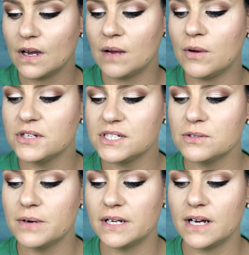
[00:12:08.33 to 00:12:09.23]
I'm also
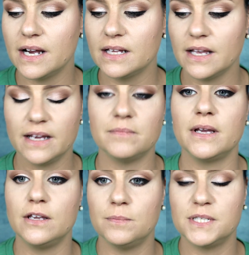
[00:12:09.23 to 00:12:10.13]
going to highlight
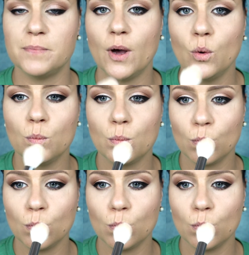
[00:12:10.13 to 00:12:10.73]
my cupid's bow.